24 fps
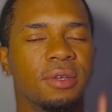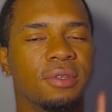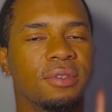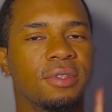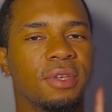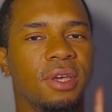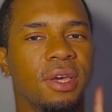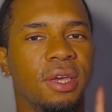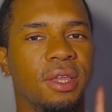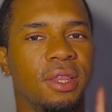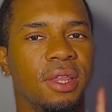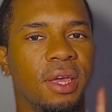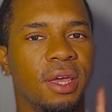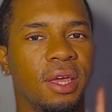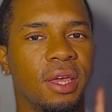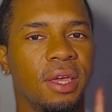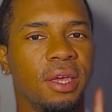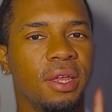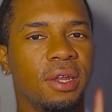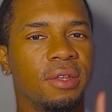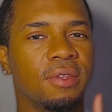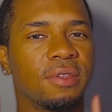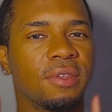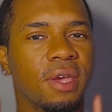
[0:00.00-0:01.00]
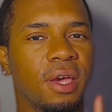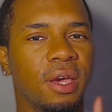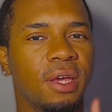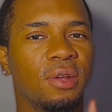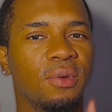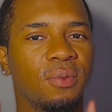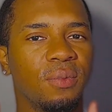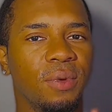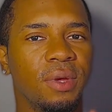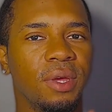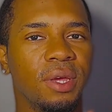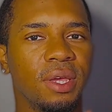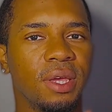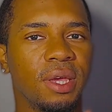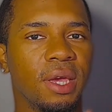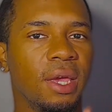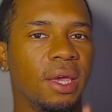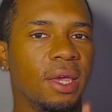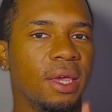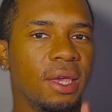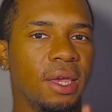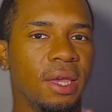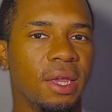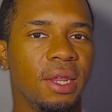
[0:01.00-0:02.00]
say that it is kind of weak
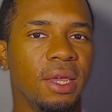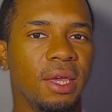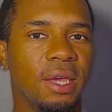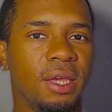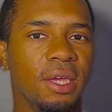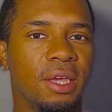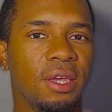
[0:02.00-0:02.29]
at getting